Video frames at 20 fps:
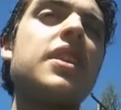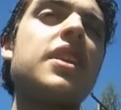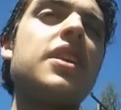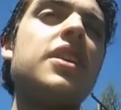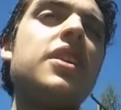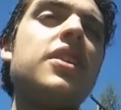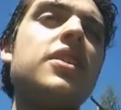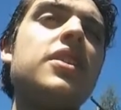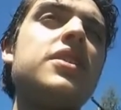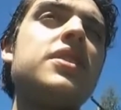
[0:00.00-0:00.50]

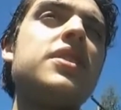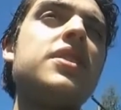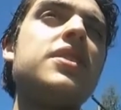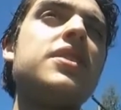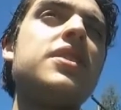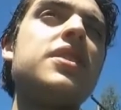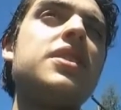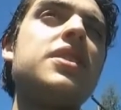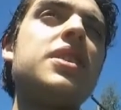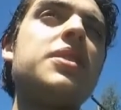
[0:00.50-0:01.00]
he
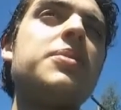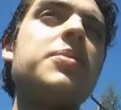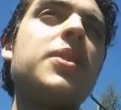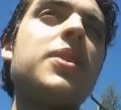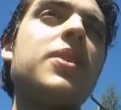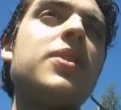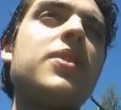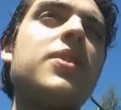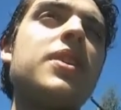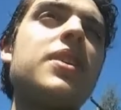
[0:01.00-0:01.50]
sees the
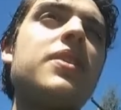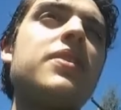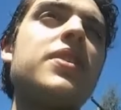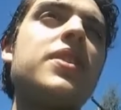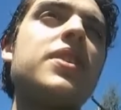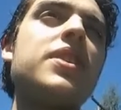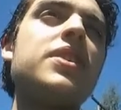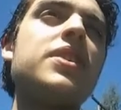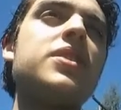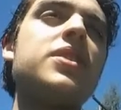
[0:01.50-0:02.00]
TV or
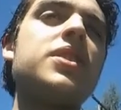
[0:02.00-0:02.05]
whatever, and you